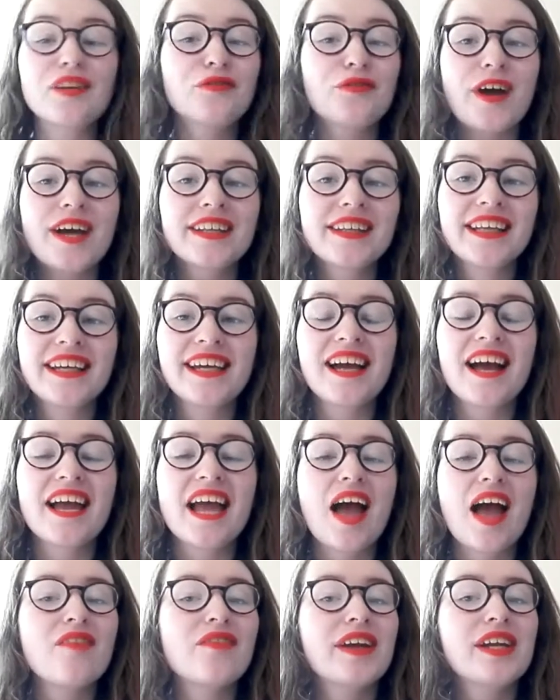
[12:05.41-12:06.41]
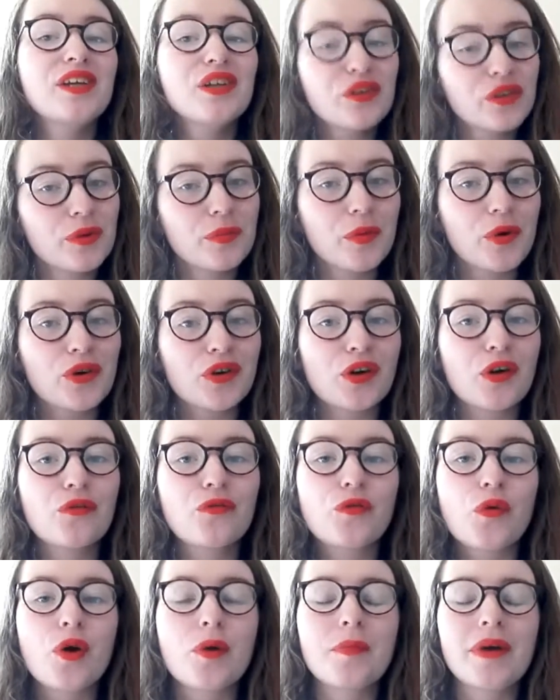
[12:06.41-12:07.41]
And finally, I have another
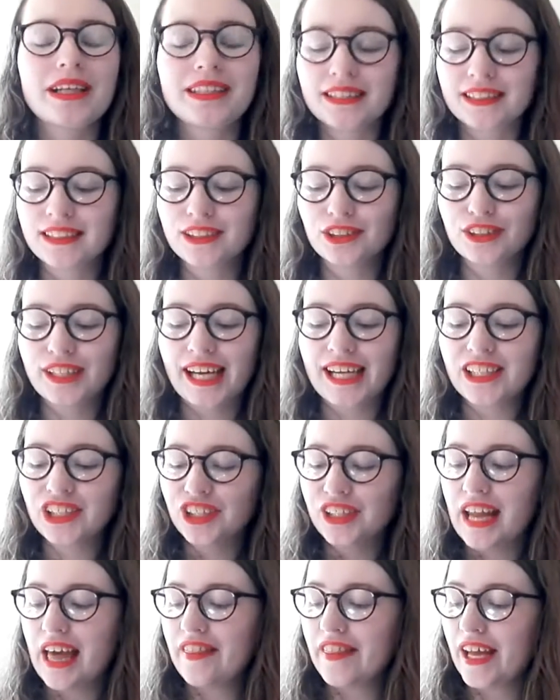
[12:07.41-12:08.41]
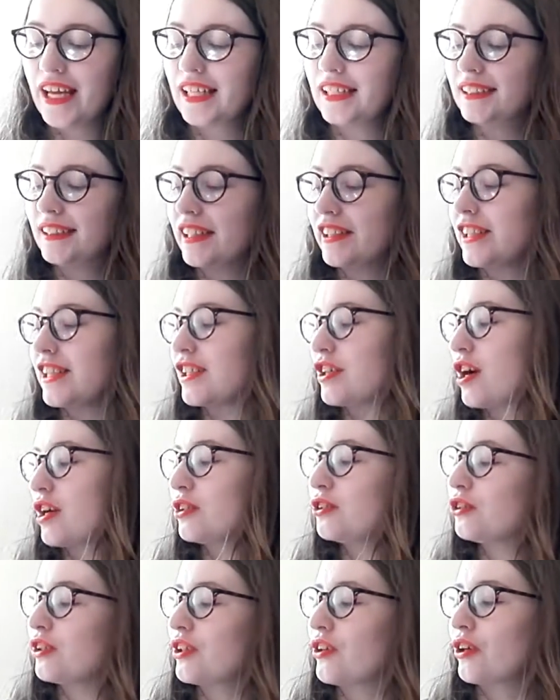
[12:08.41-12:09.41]
book for my dissertation, and that is The
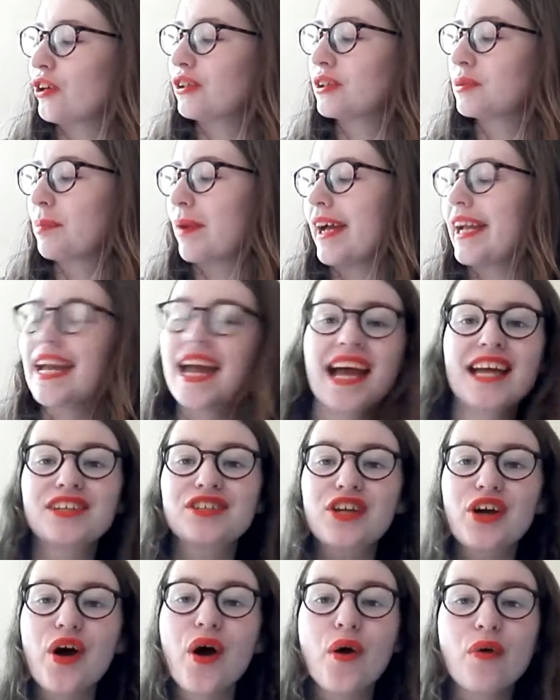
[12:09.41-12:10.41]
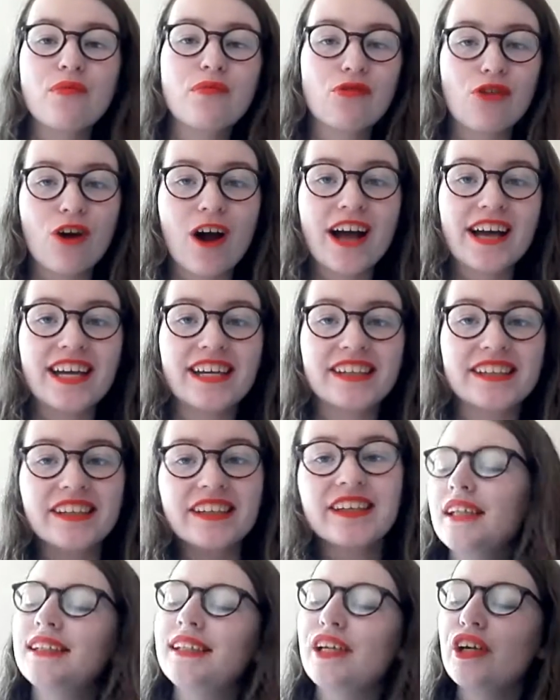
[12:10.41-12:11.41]
Country Girls by Edna O'Brien.
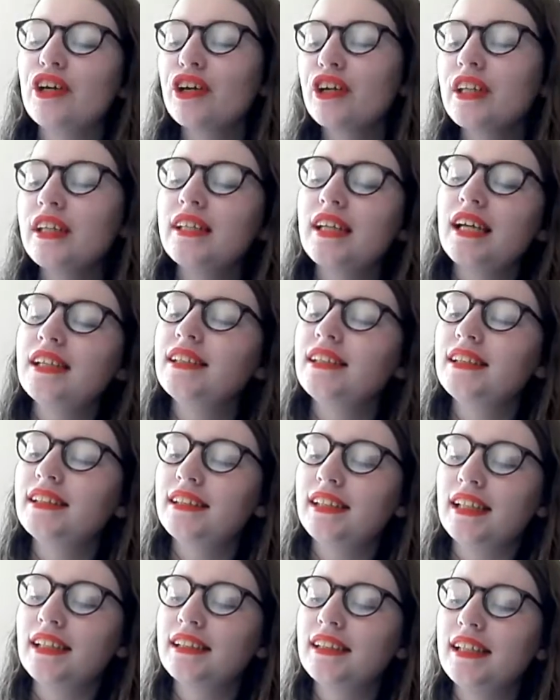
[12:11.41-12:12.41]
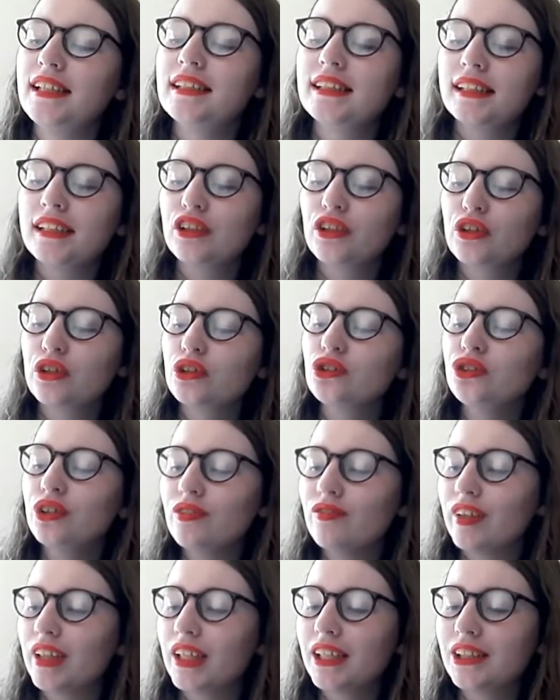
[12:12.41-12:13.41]
It is the early 1960s in a
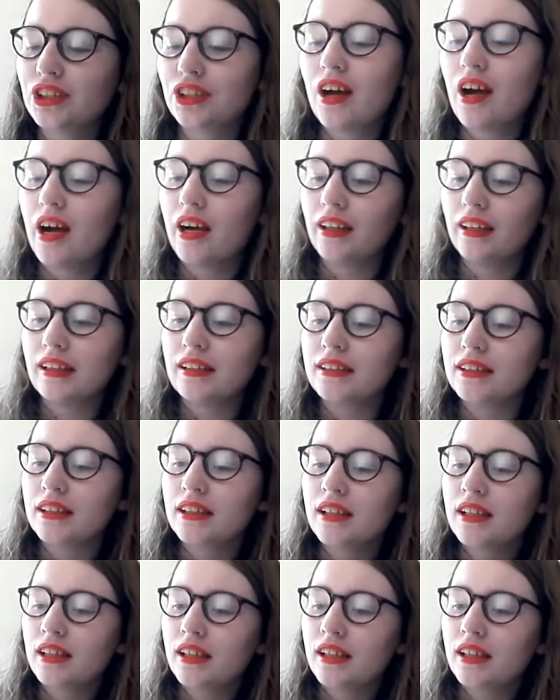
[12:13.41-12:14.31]
country village in Ireland.